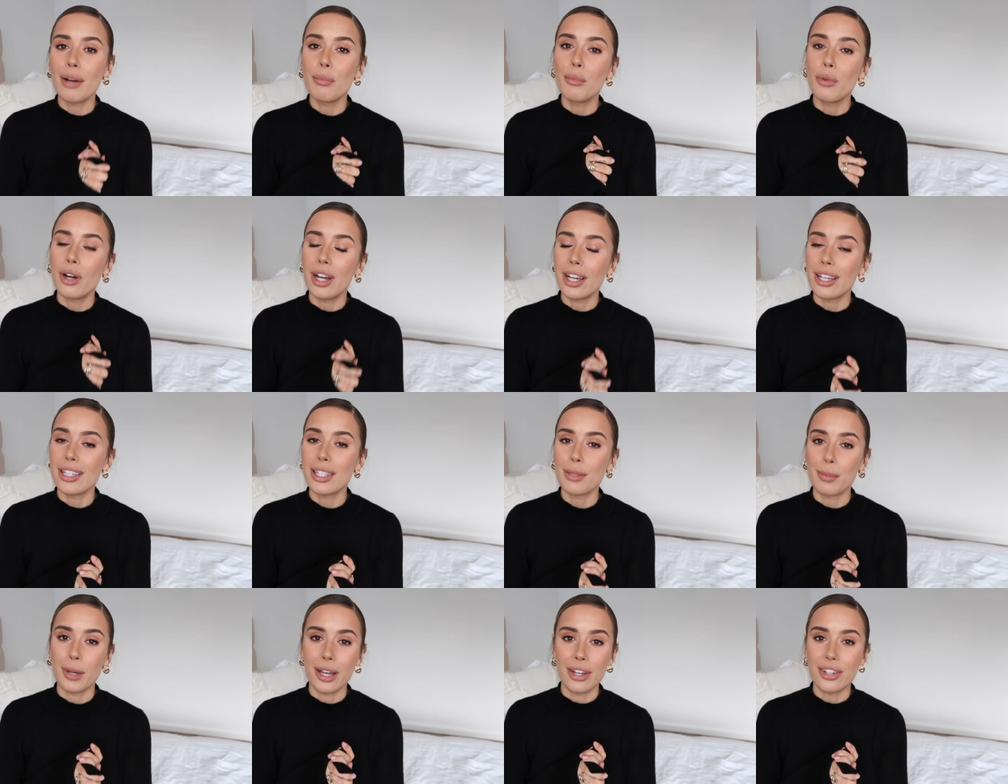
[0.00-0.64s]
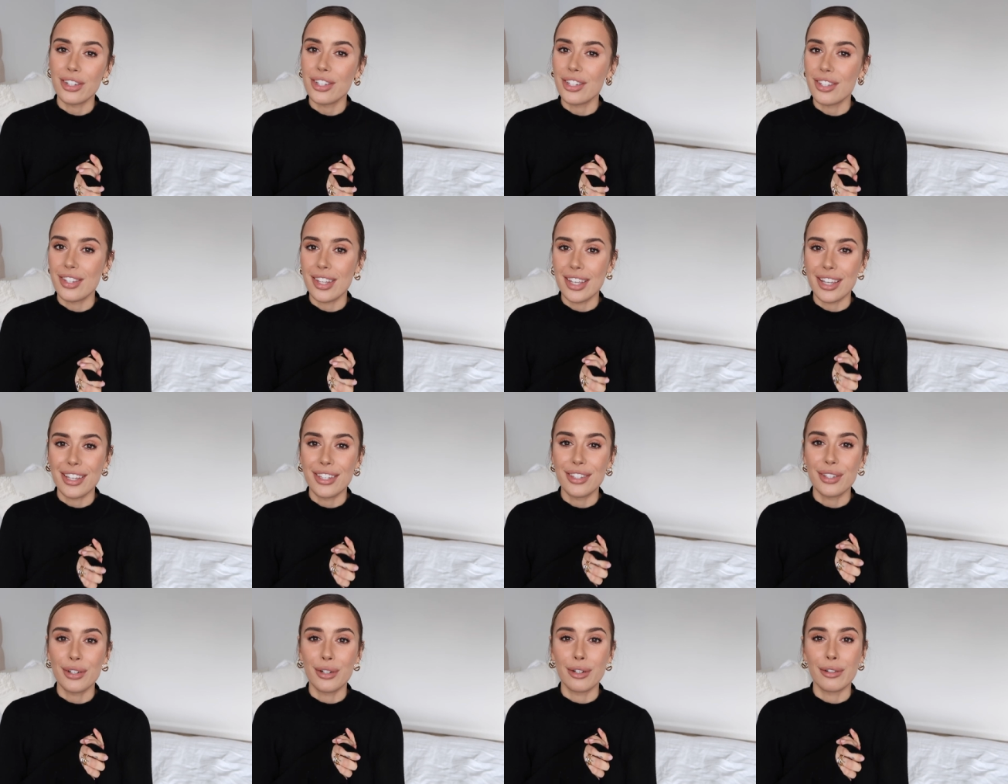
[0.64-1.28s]
and worst
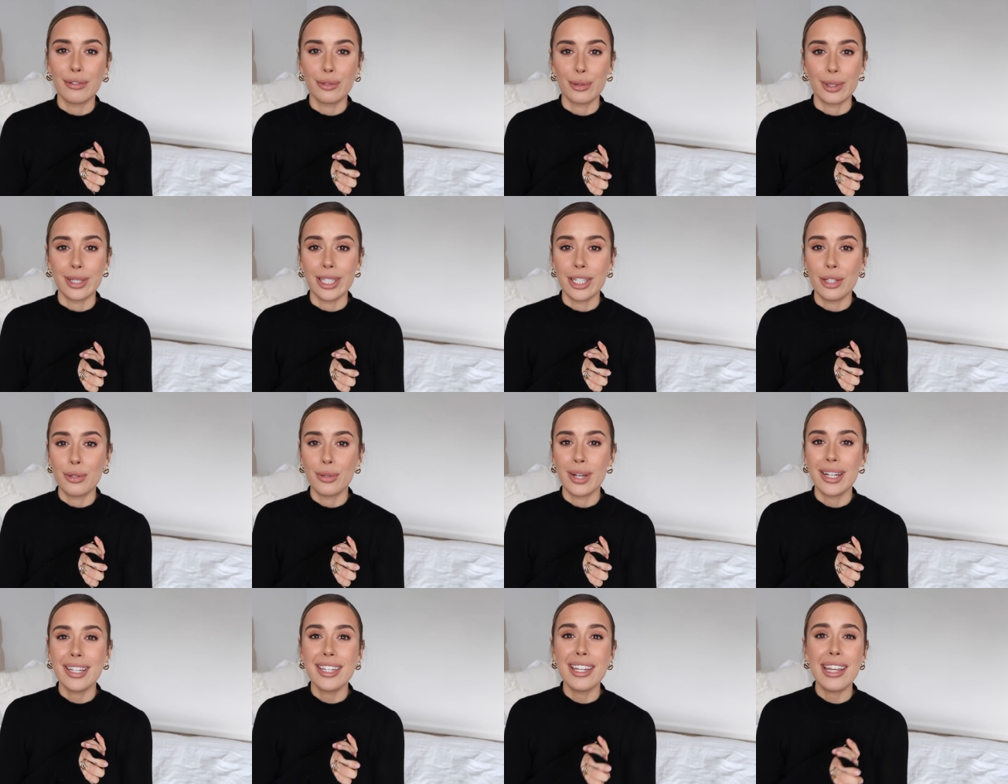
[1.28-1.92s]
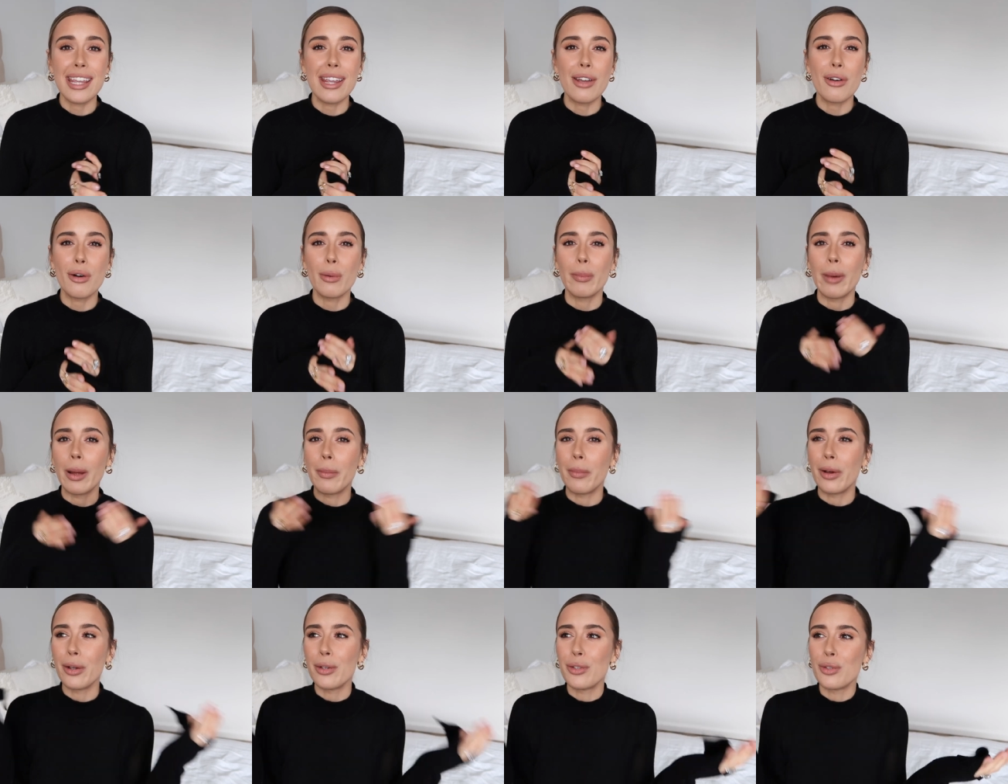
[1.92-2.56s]
purchases of 2020 or
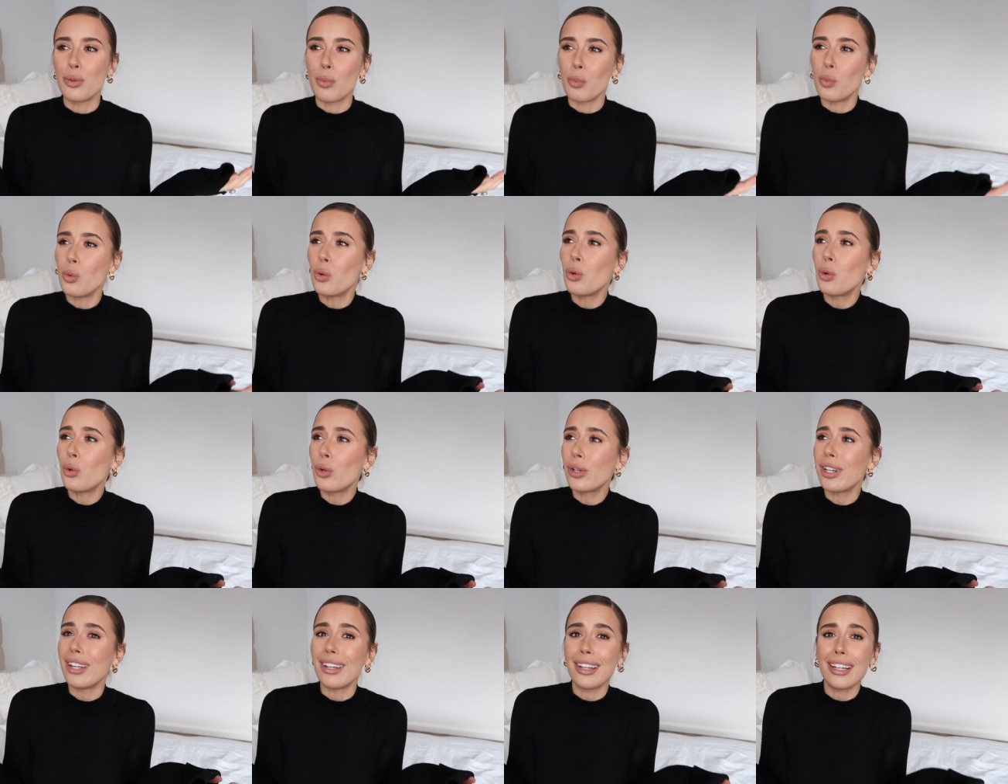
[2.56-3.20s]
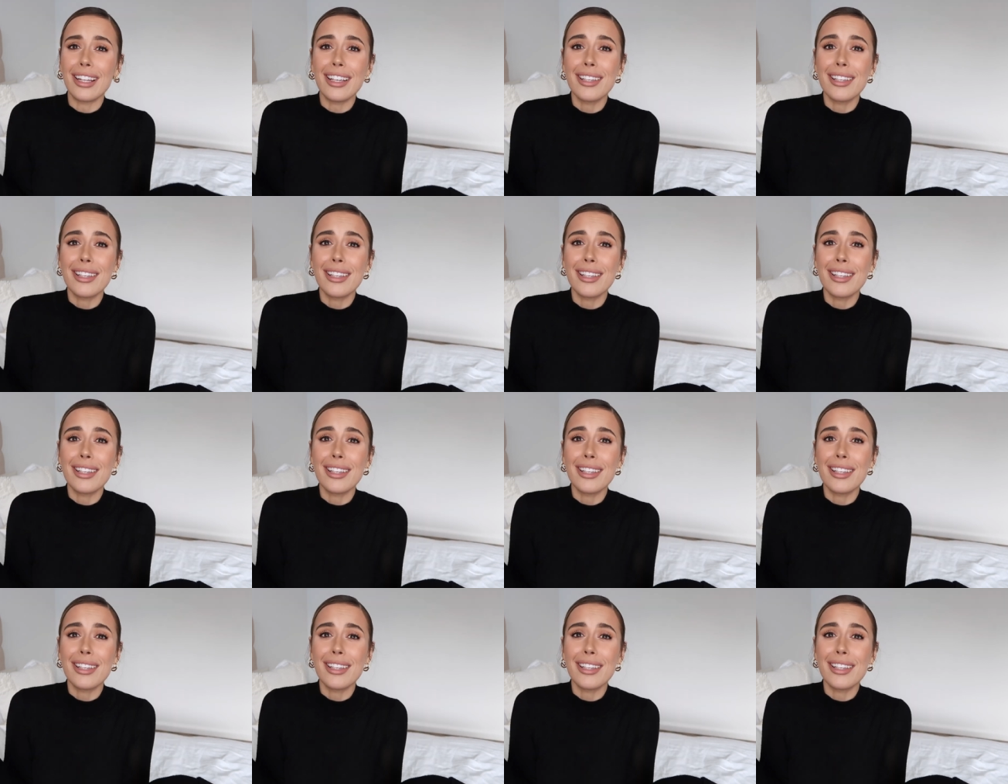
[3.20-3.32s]
my most worn and